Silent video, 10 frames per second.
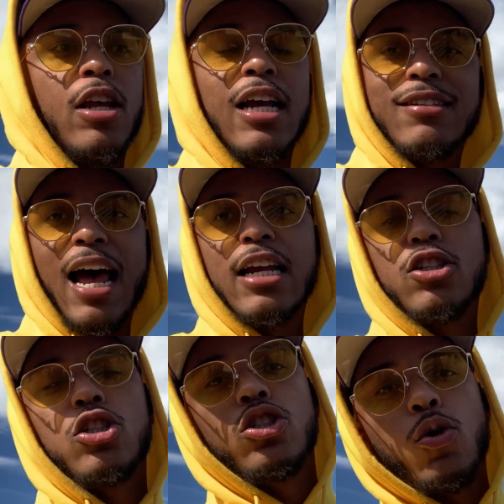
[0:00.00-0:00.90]
It's like
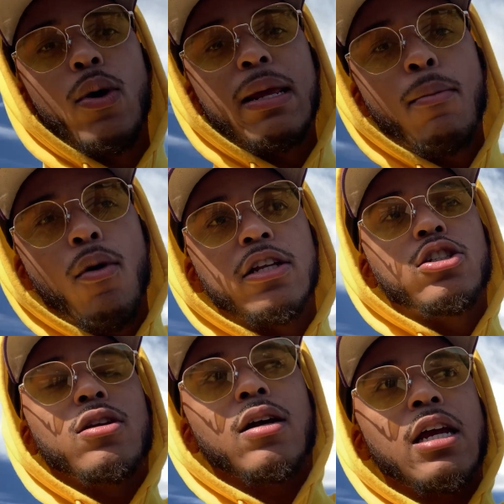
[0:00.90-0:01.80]
20 more.
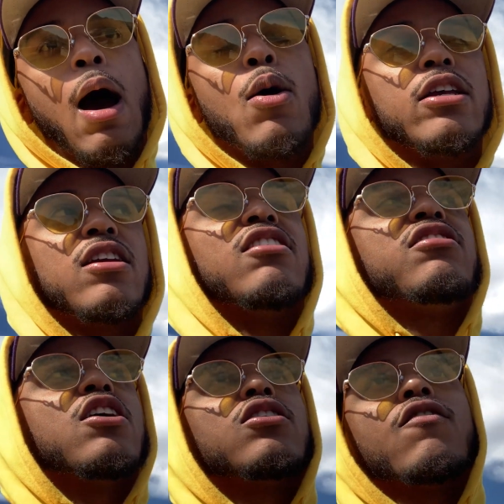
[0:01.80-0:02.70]

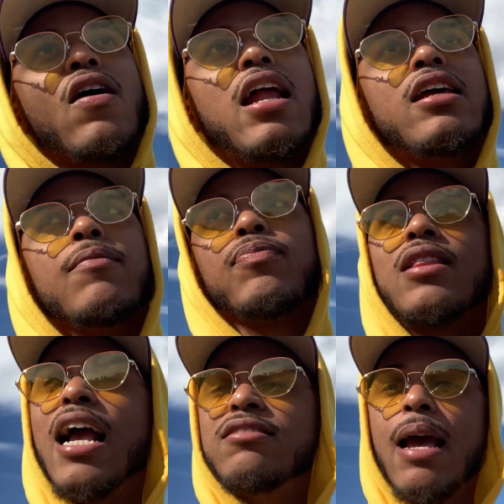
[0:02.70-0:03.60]
Consider the valley
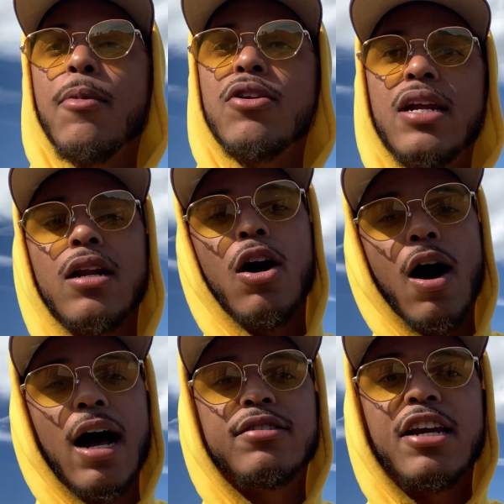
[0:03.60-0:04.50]
like San Bernardino,
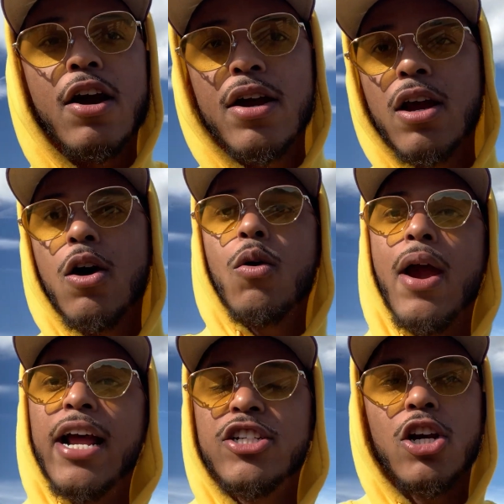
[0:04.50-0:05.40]
Ontario,
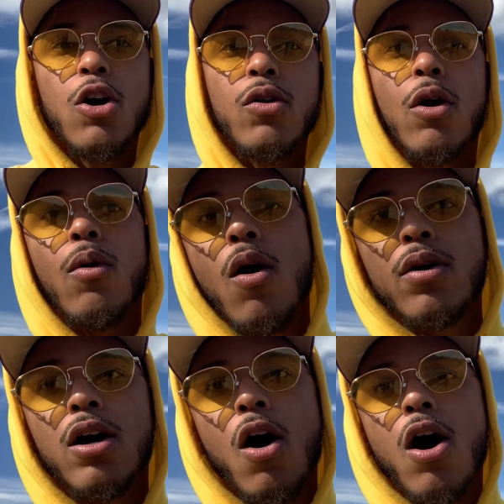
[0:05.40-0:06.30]
Rancho,
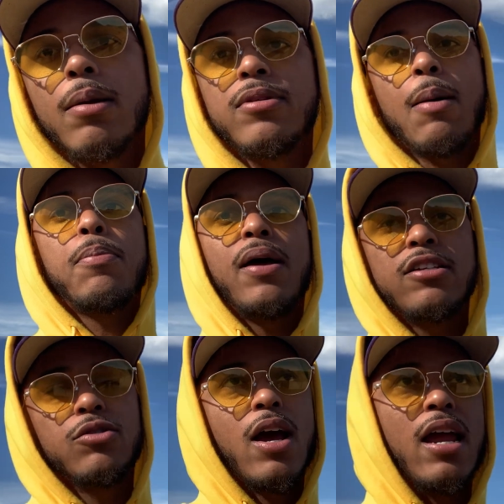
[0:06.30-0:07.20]
Corona, all them type of
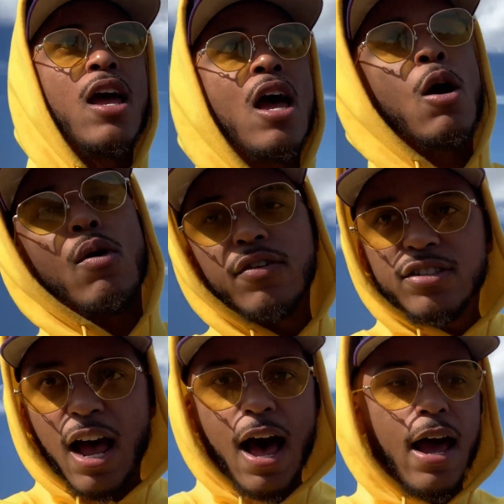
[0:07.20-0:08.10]
places, right?
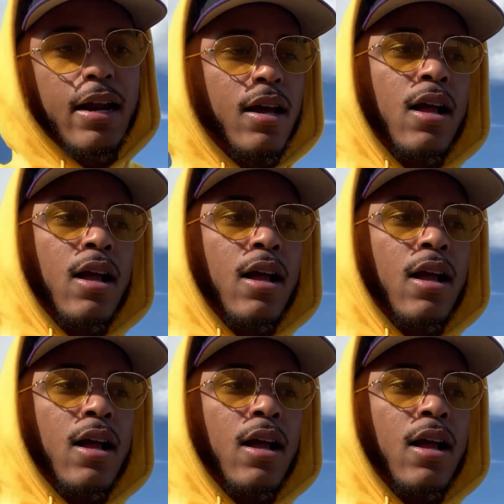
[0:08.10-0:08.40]
Riverside,